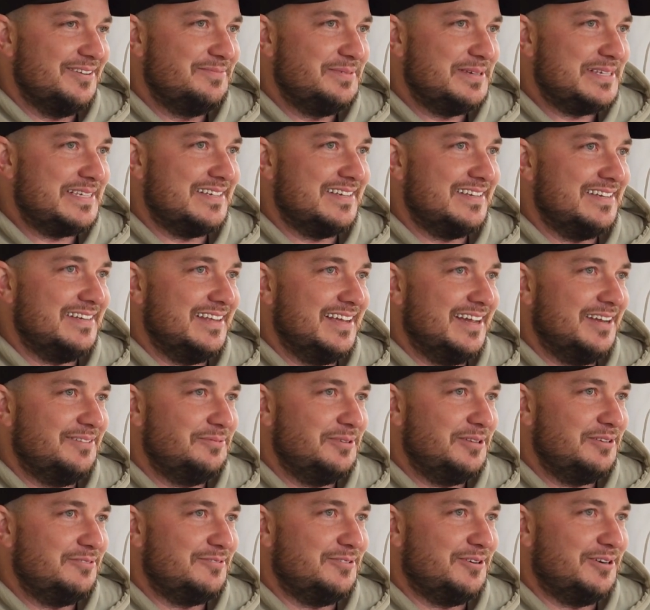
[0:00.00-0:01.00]
be sitting down with
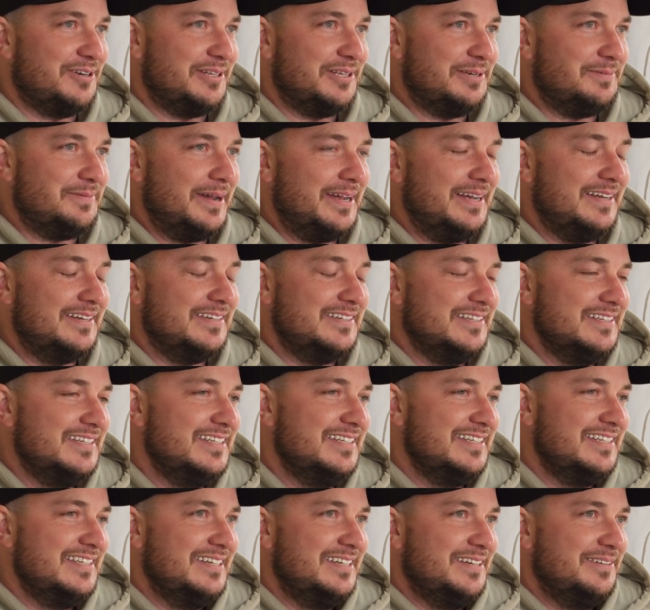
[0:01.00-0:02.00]
you finally, mate. Yeah,
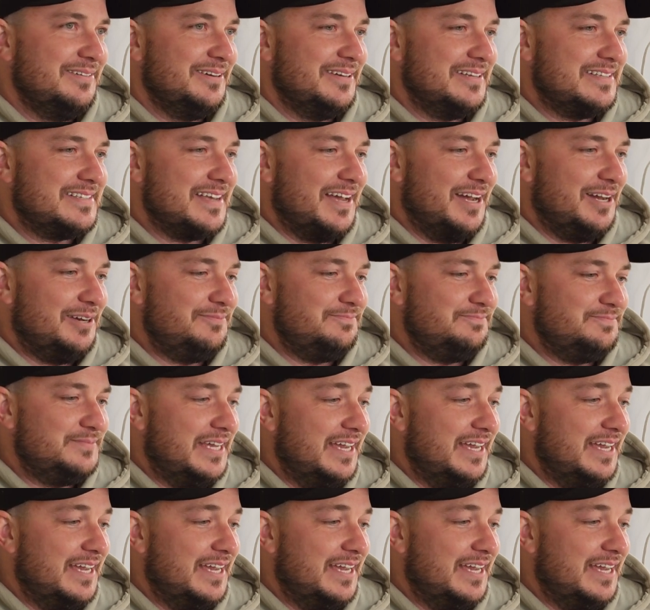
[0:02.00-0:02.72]
mate. But so